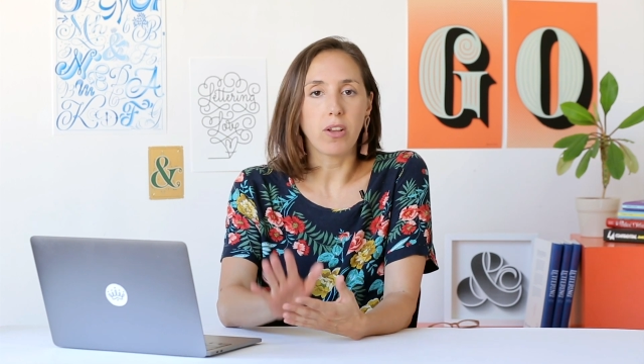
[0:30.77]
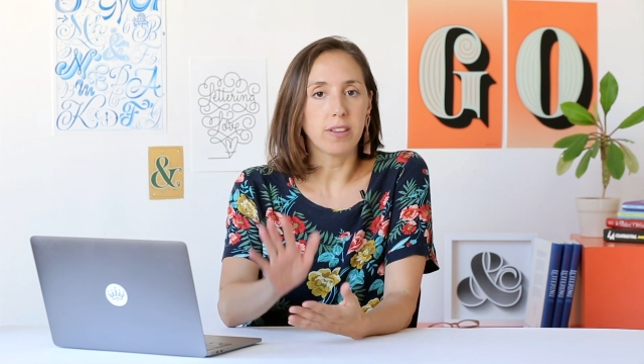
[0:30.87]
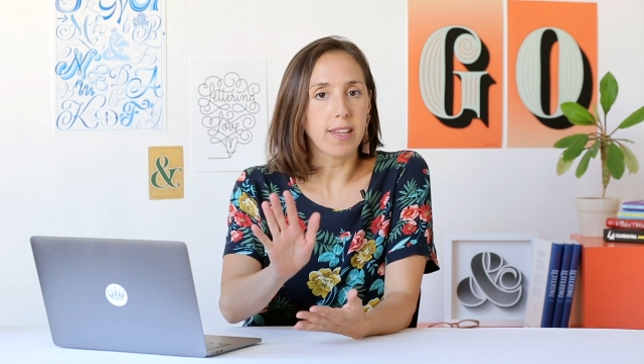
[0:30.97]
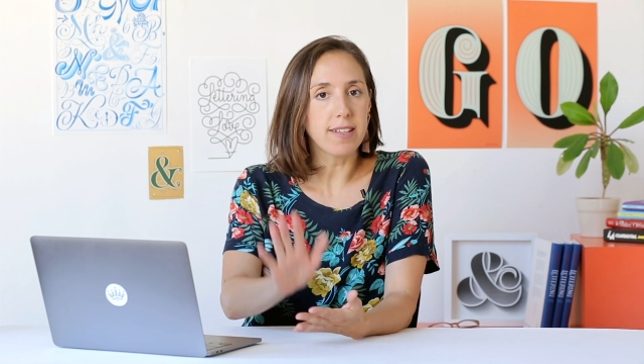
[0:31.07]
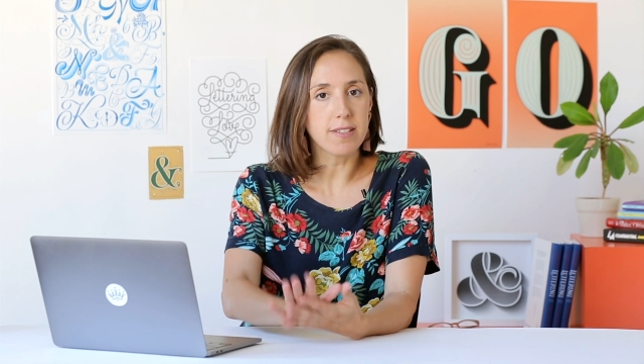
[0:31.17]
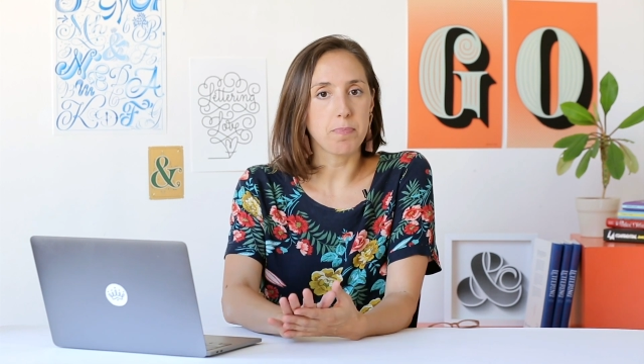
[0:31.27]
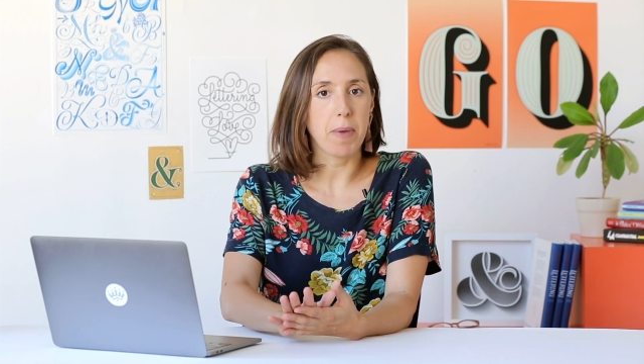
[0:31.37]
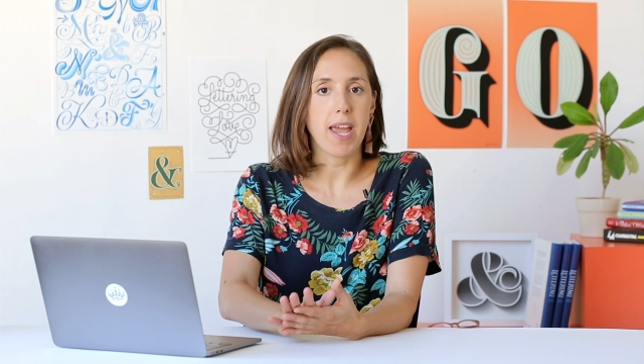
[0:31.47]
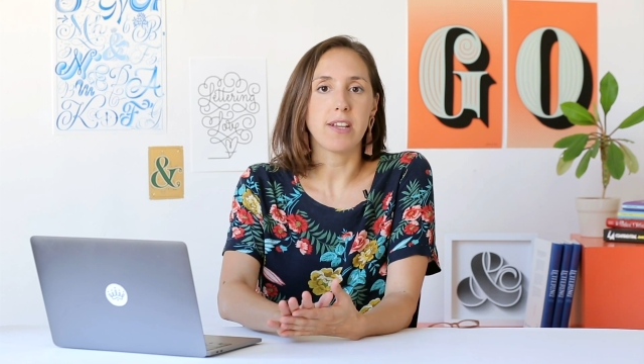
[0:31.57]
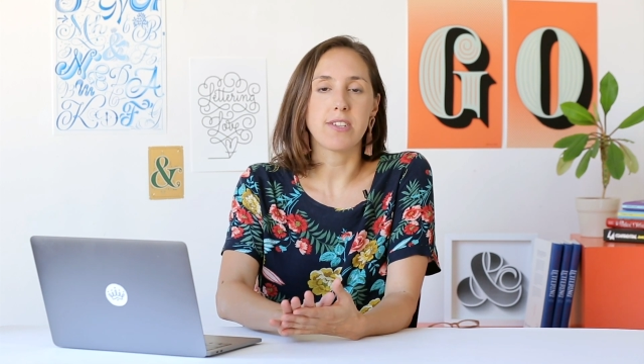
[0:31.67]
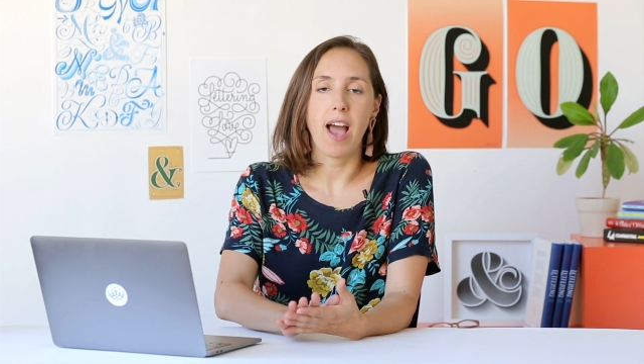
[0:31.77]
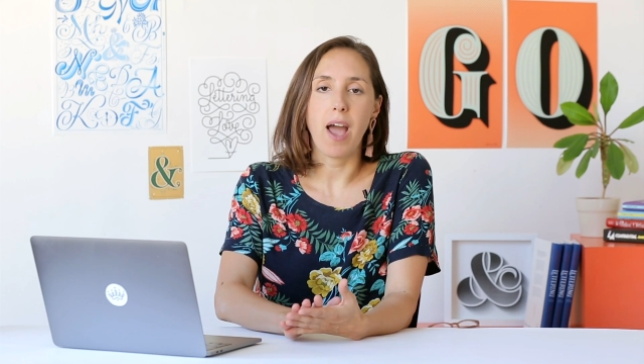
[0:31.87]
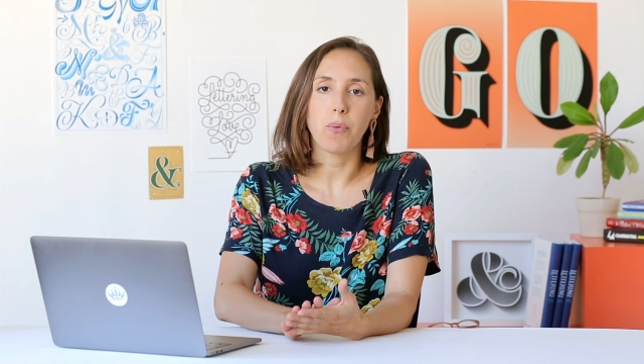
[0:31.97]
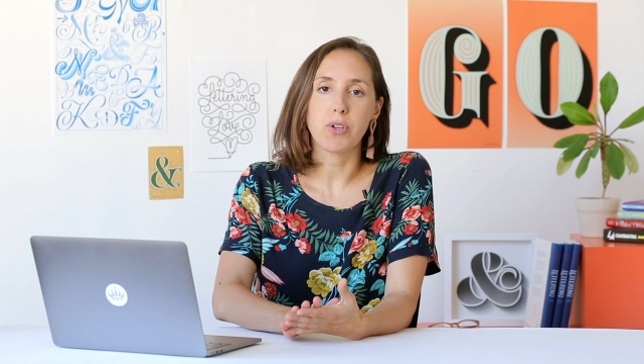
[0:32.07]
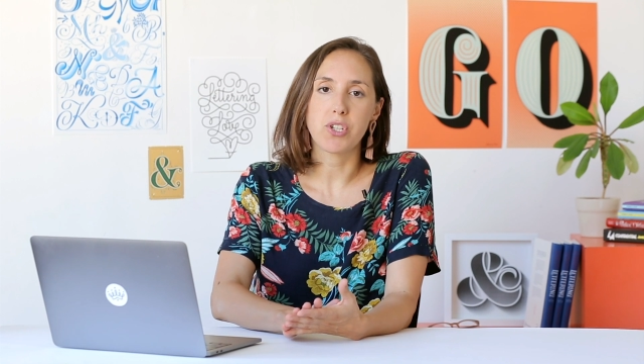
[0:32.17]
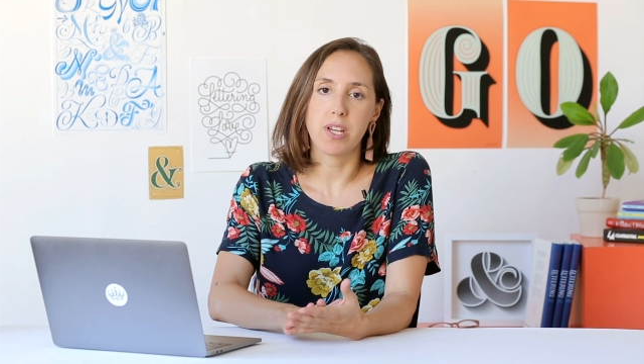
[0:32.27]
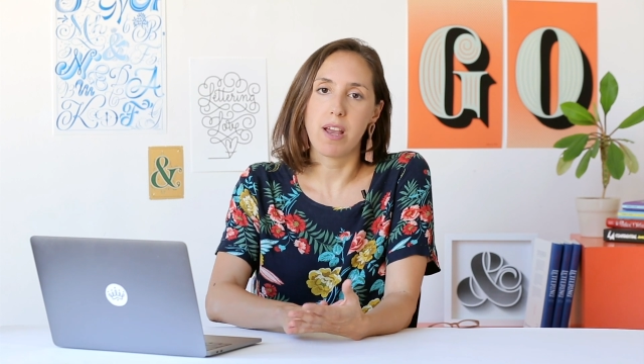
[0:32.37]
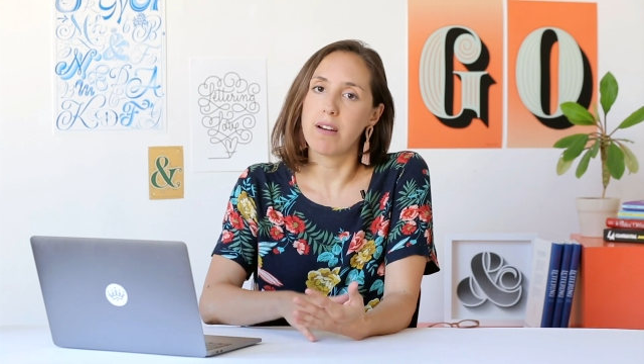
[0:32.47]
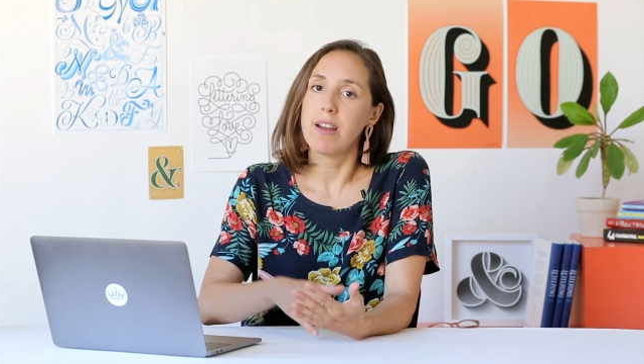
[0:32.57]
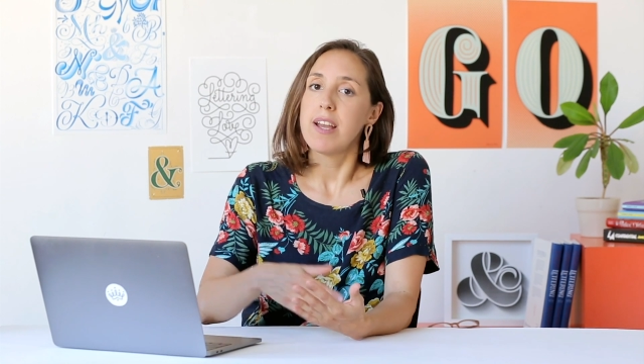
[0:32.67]
On this page, I will
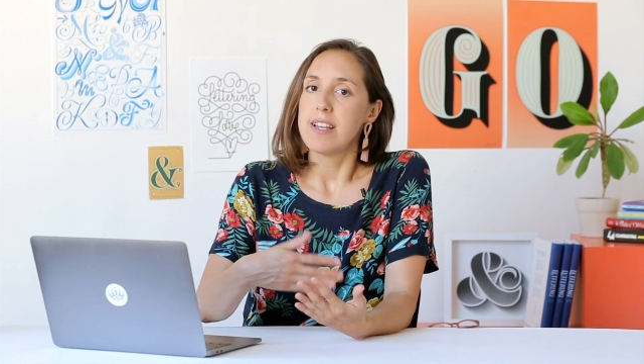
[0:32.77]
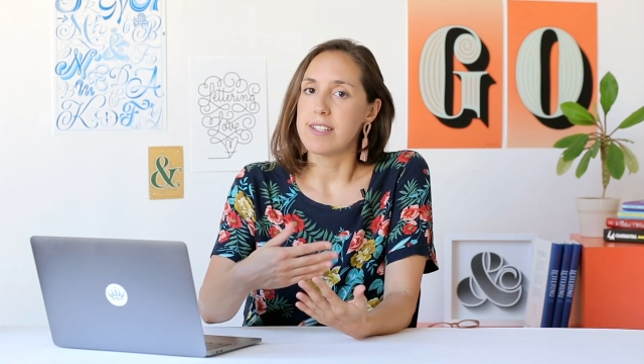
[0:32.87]
share